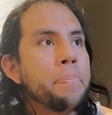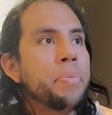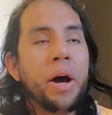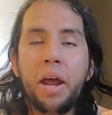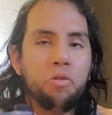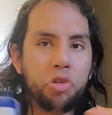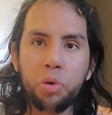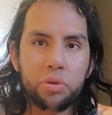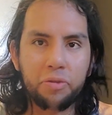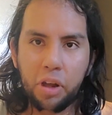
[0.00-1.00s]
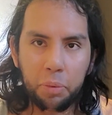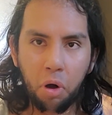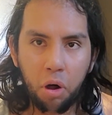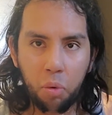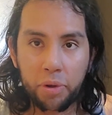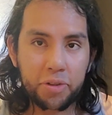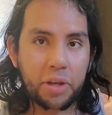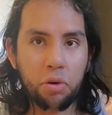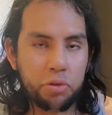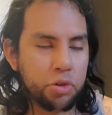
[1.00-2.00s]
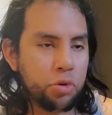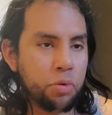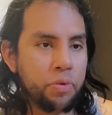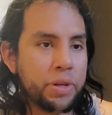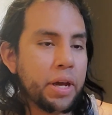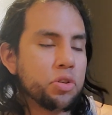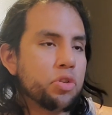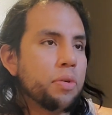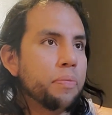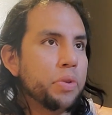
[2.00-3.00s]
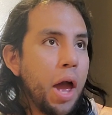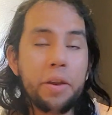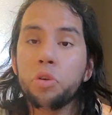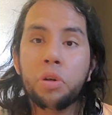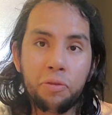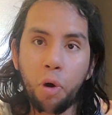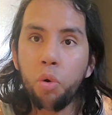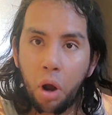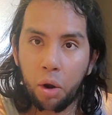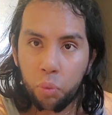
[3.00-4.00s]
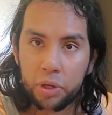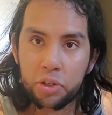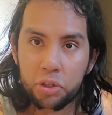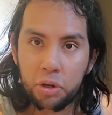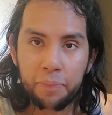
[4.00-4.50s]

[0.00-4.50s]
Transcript: Not everything was available all at once like Earth 2. The next, and you can vote on which